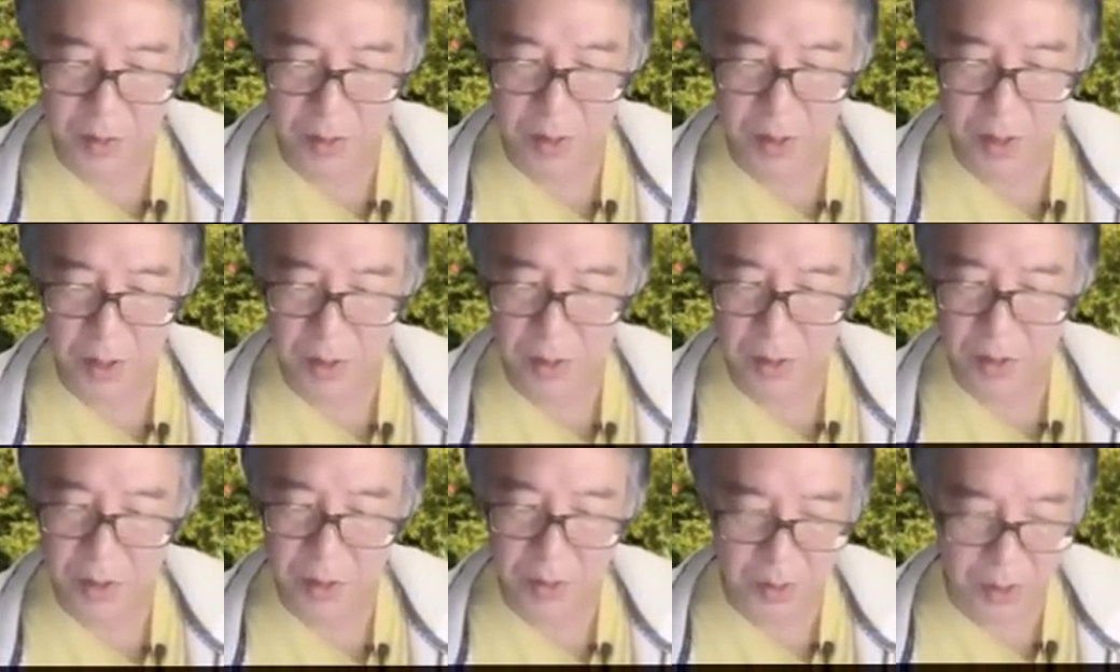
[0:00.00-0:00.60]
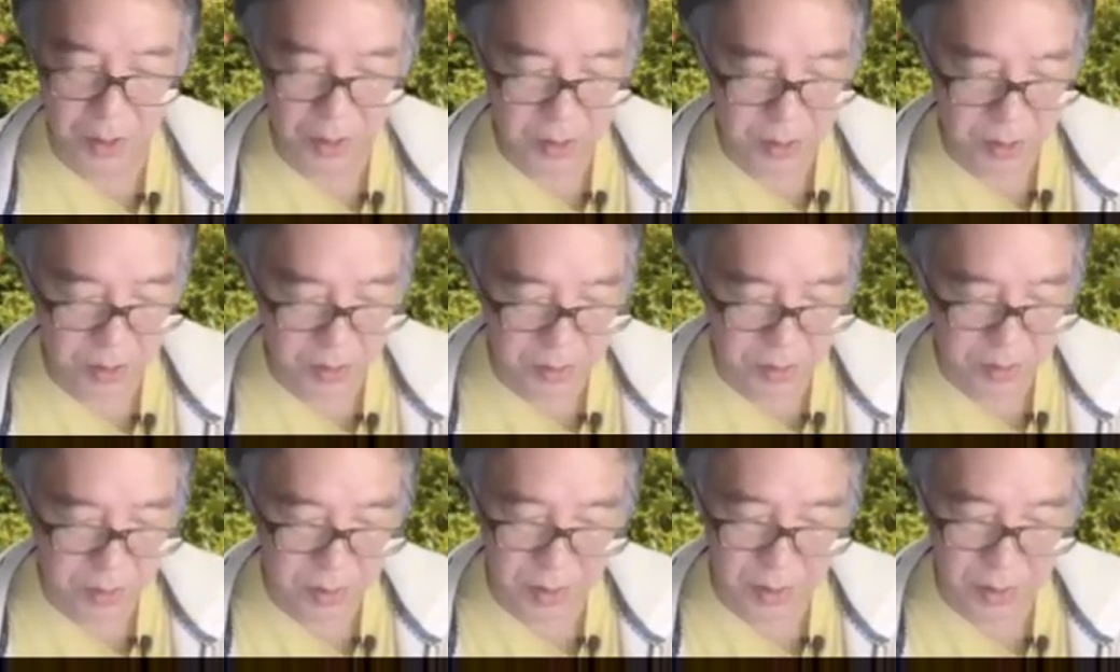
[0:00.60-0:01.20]
Okay, so this
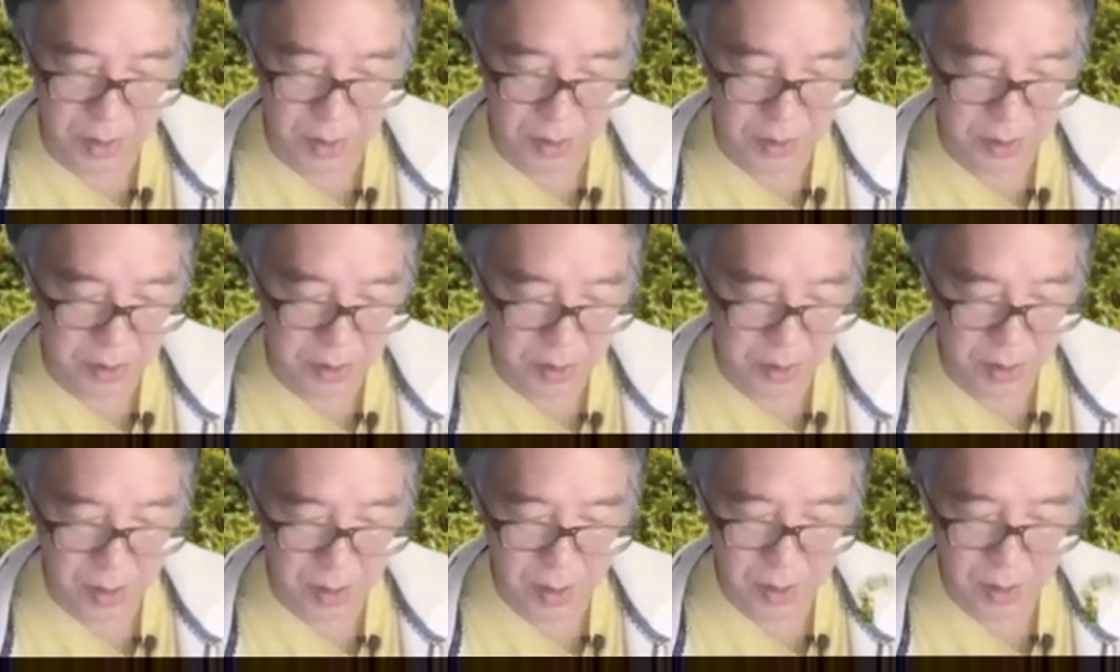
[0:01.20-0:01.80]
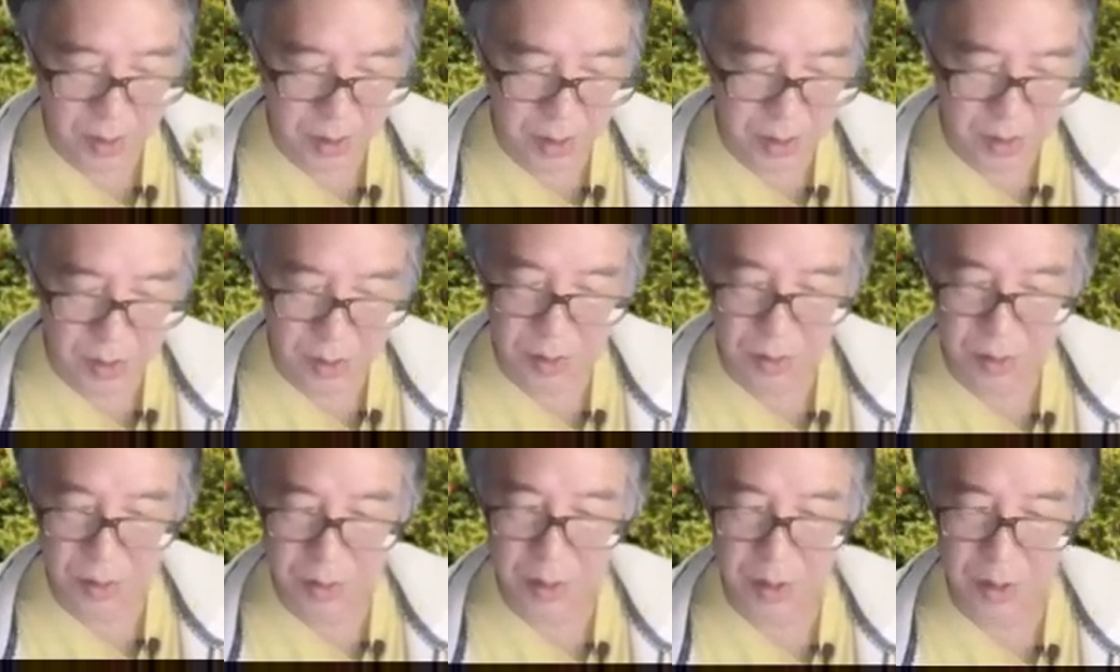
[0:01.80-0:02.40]
contradicts with
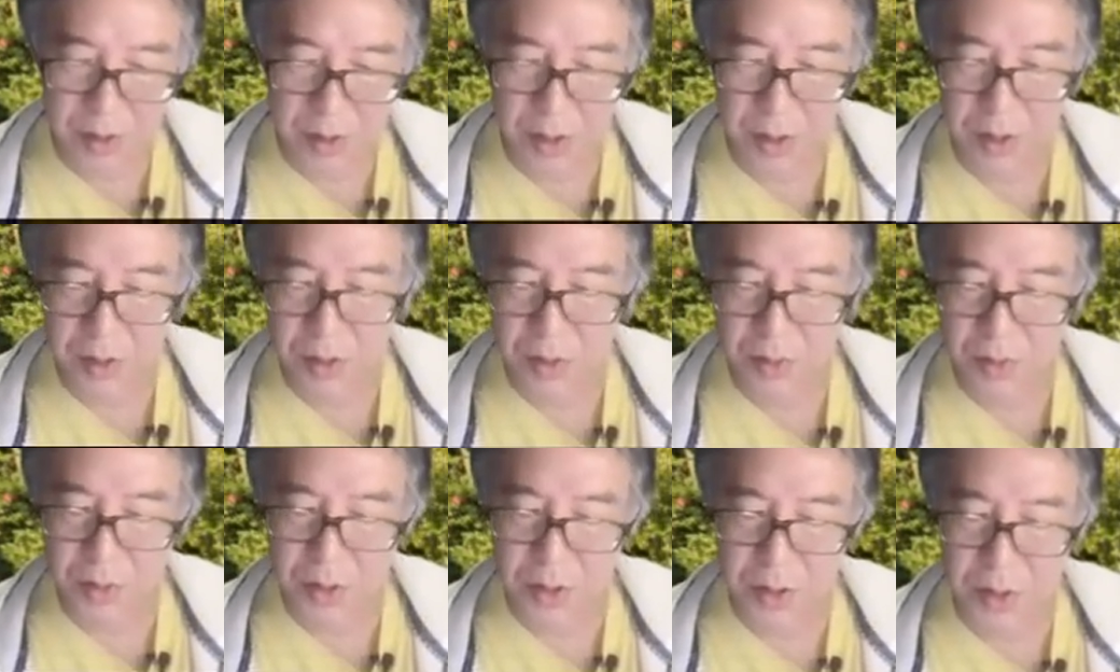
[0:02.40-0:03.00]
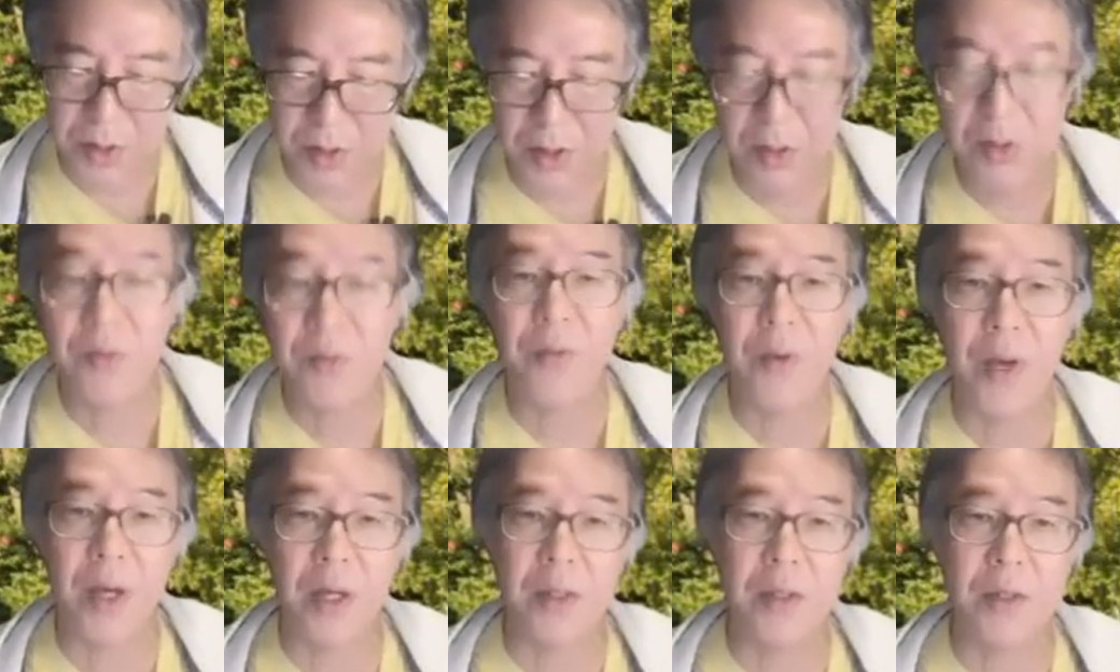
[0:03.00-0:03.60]
this
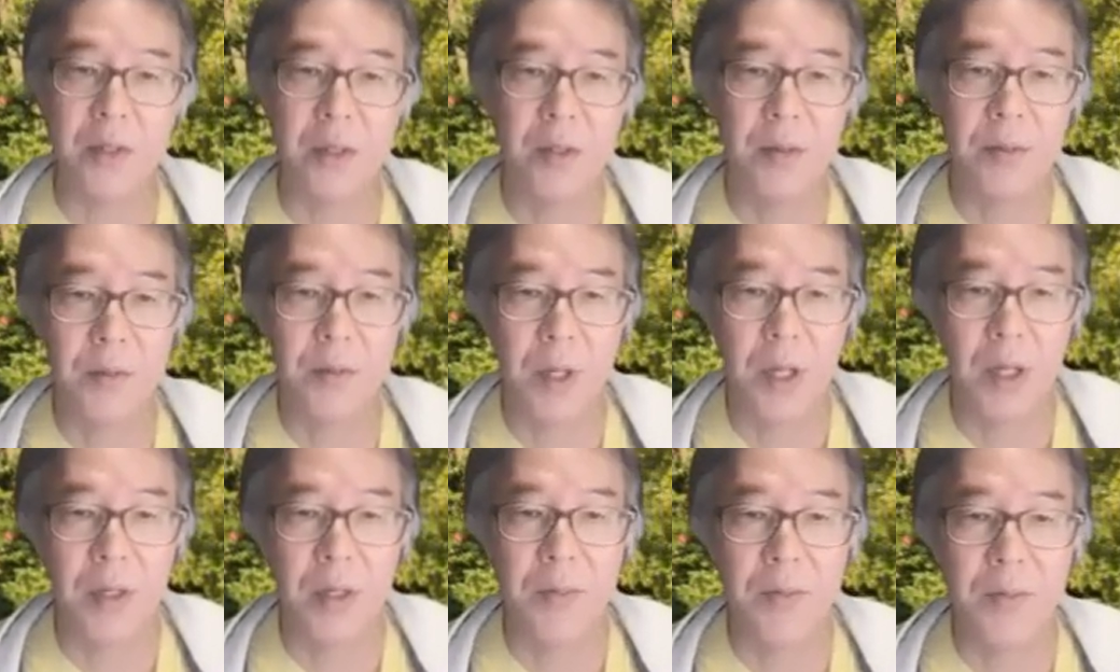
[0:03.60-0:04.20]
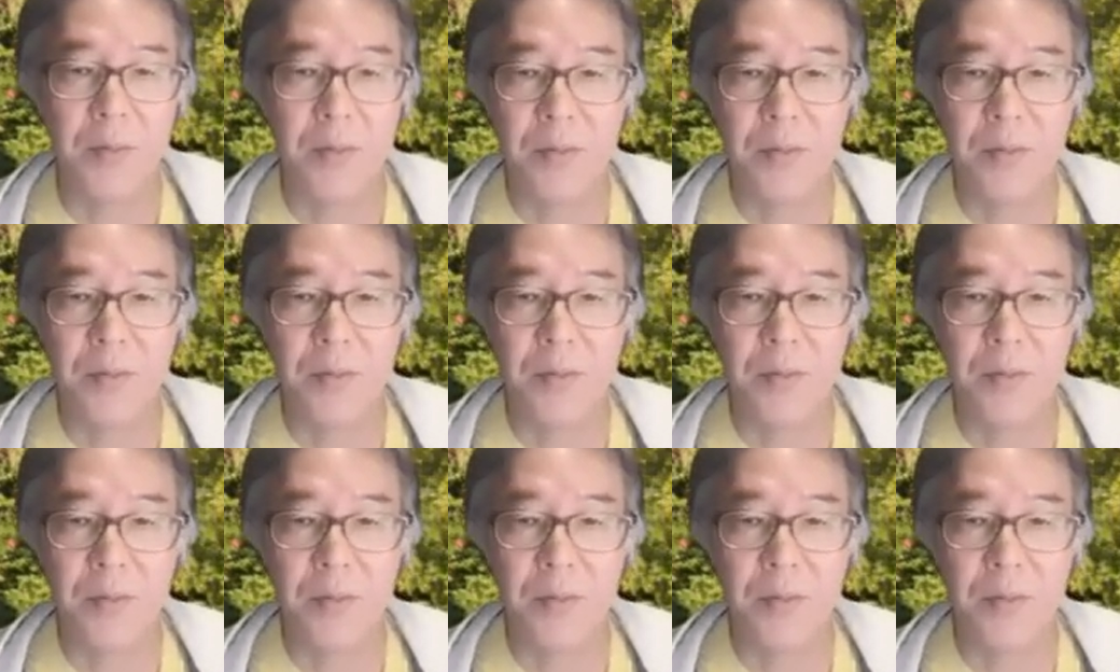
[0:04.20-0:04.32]
fact. Okay.